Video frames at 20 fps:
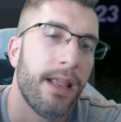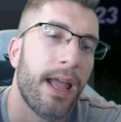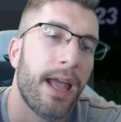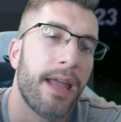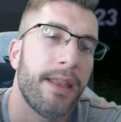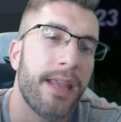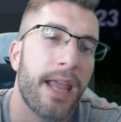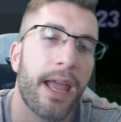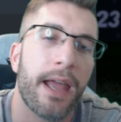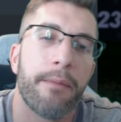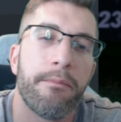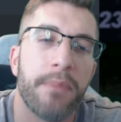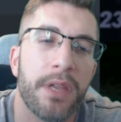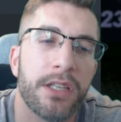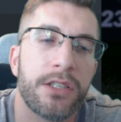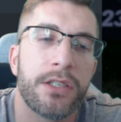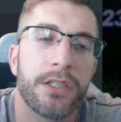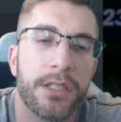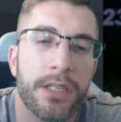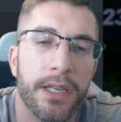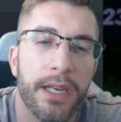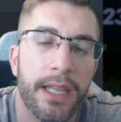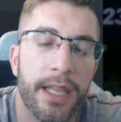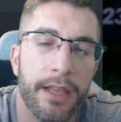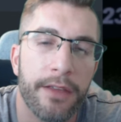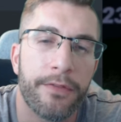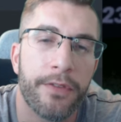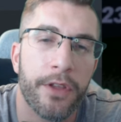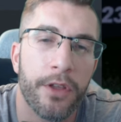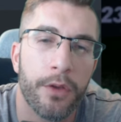And yeah, it's just going to
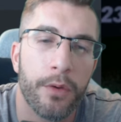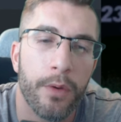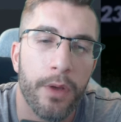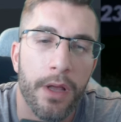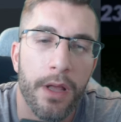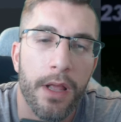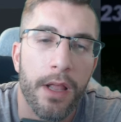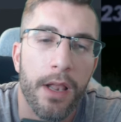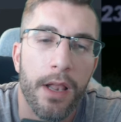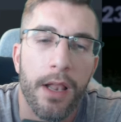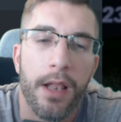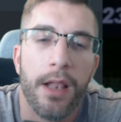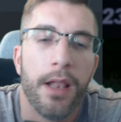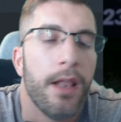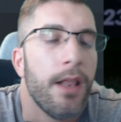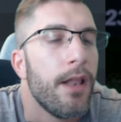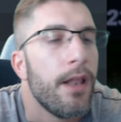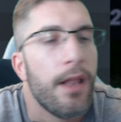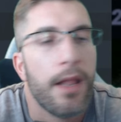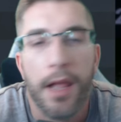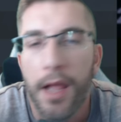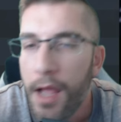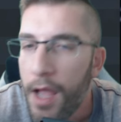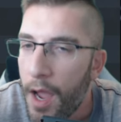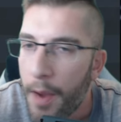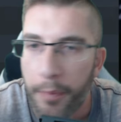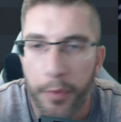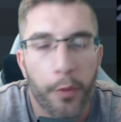give you a